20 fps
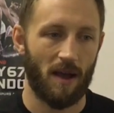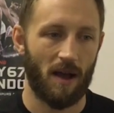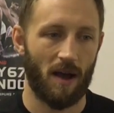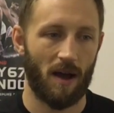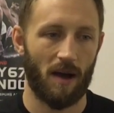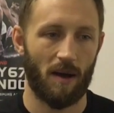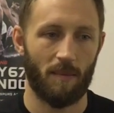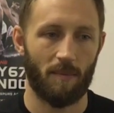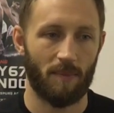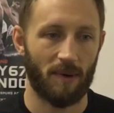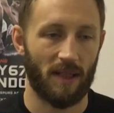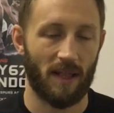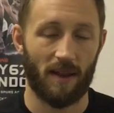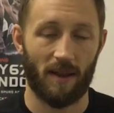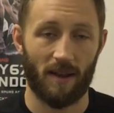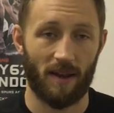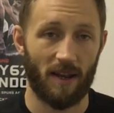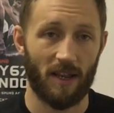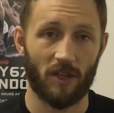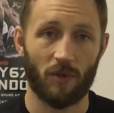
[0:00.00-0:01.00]
But
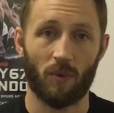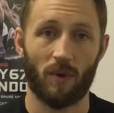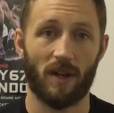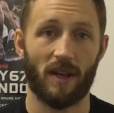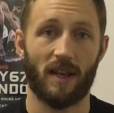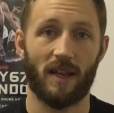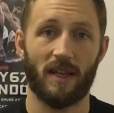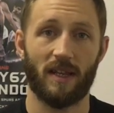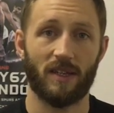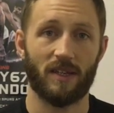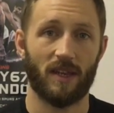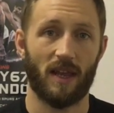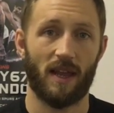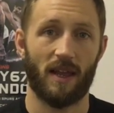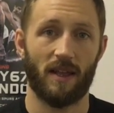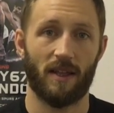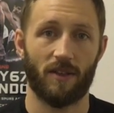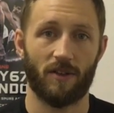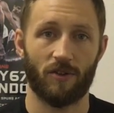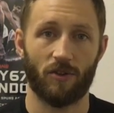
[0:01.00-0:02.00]
it is what it is,
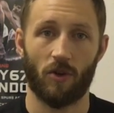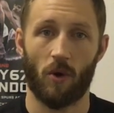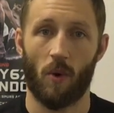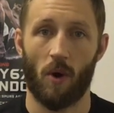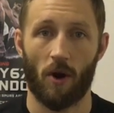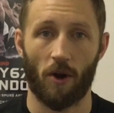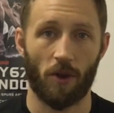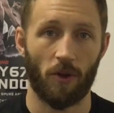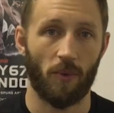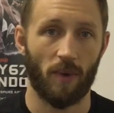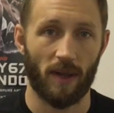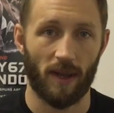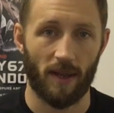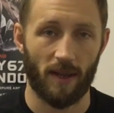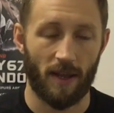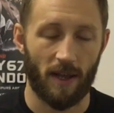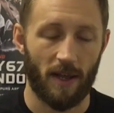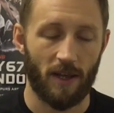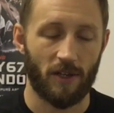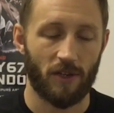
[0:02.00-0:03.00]
and there's no arguing it.